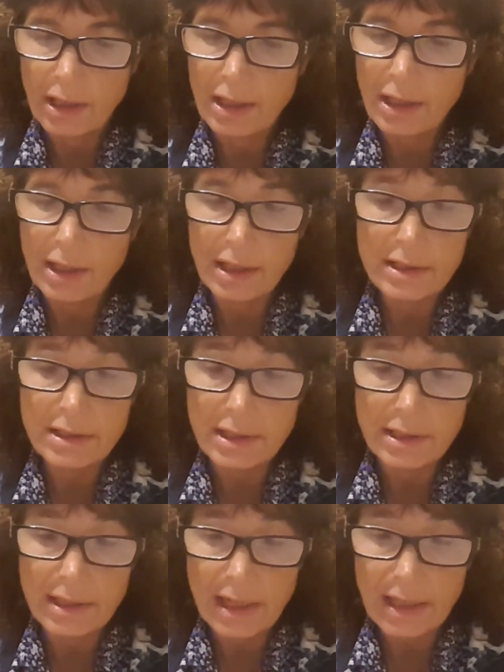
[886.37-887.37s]
in an
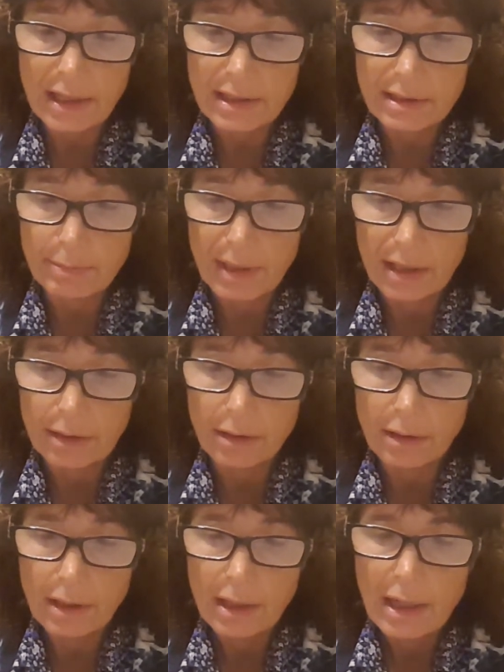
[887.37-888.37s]
instantaneous manner,
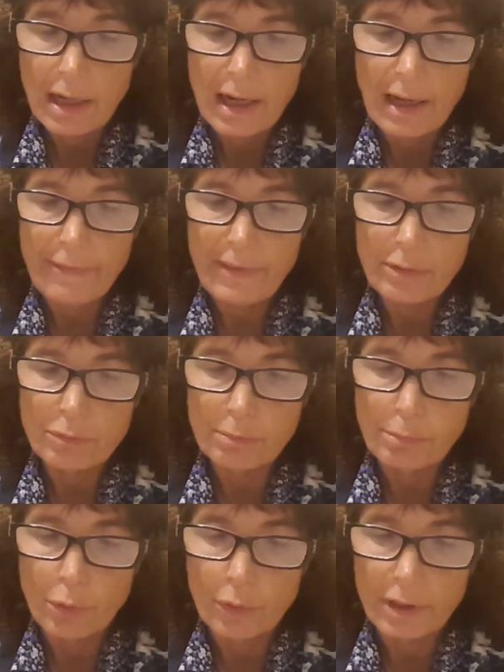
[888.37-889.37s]
and then
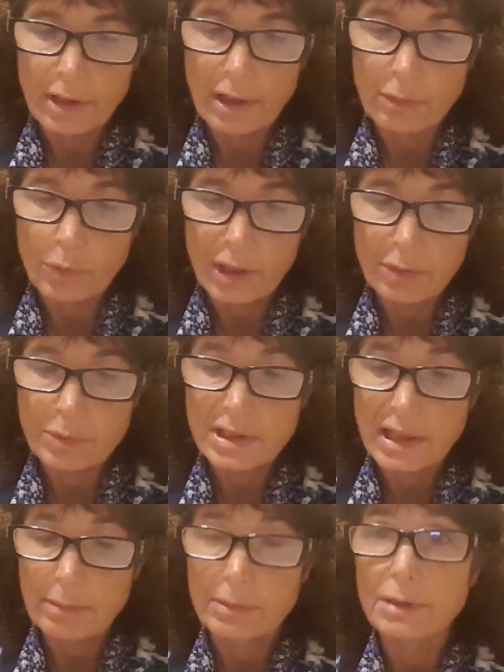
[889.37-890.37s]
reported on what he was
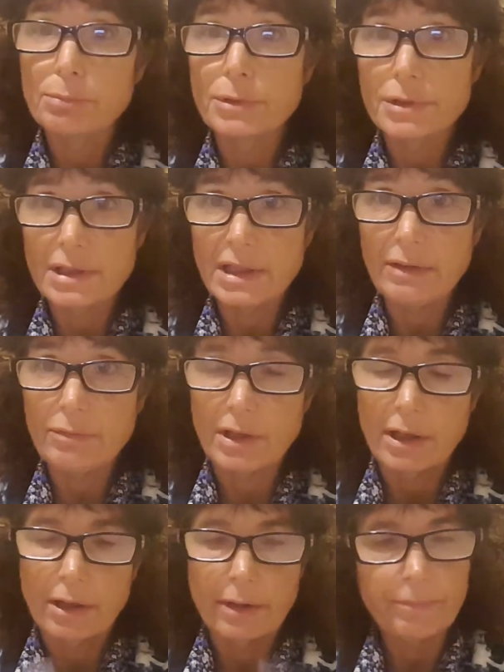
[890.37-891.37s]
able to perceive
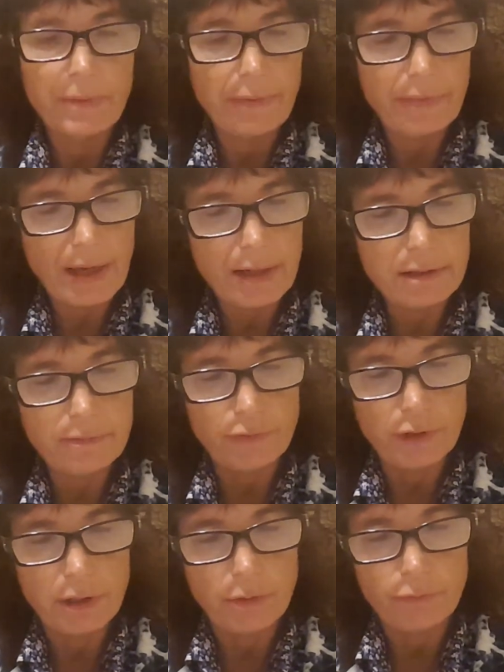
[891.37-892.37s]
there. And that is
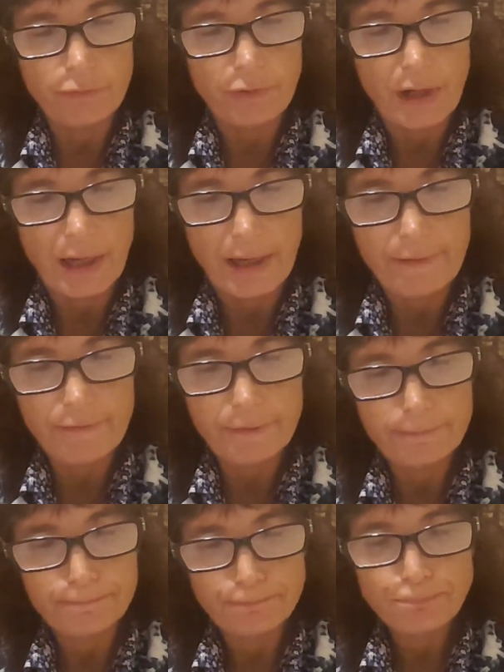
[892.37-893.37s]
footnote 5,
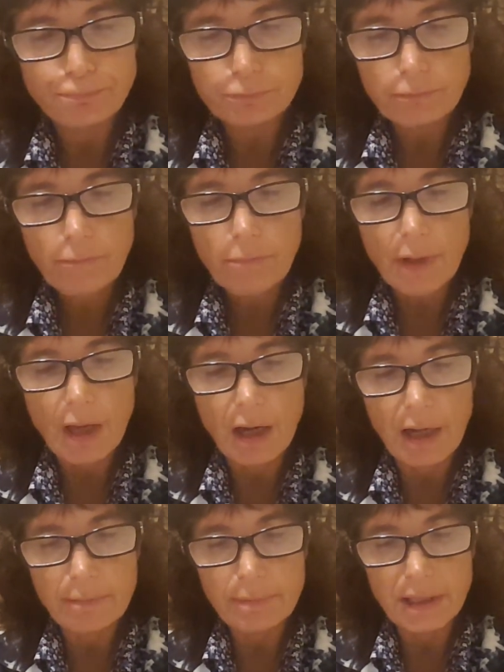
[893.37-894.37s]

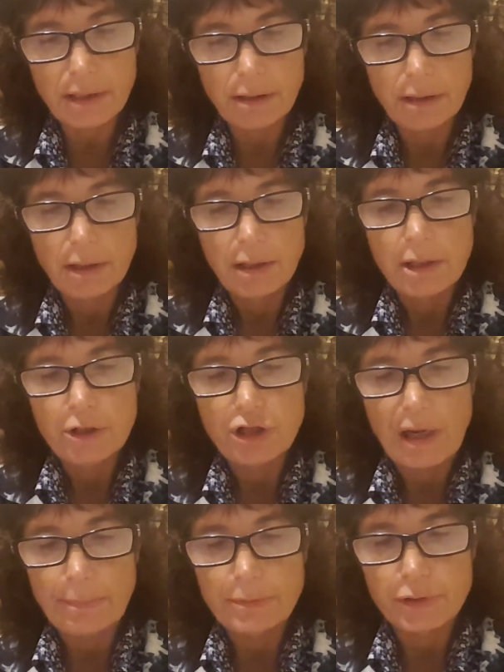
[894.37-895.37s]
IBID
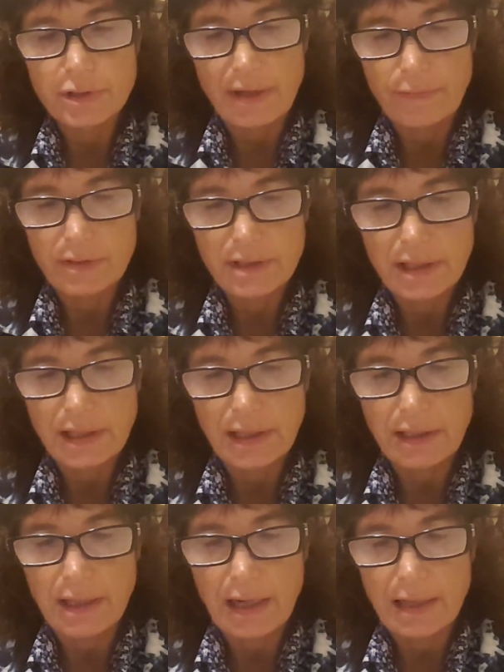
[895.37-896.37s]
Chapter
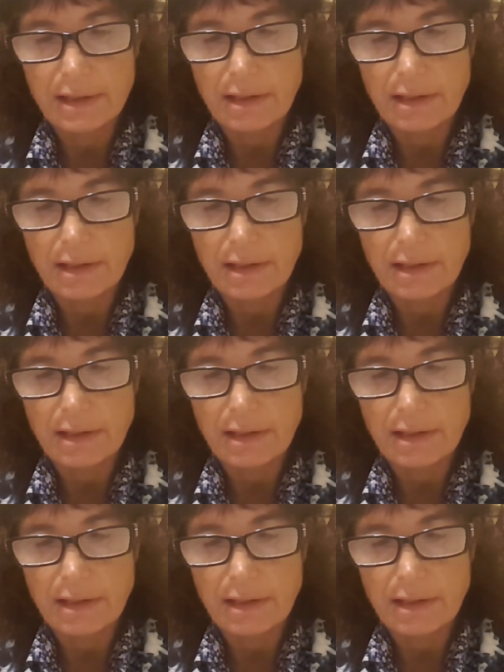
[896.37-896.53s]
17 at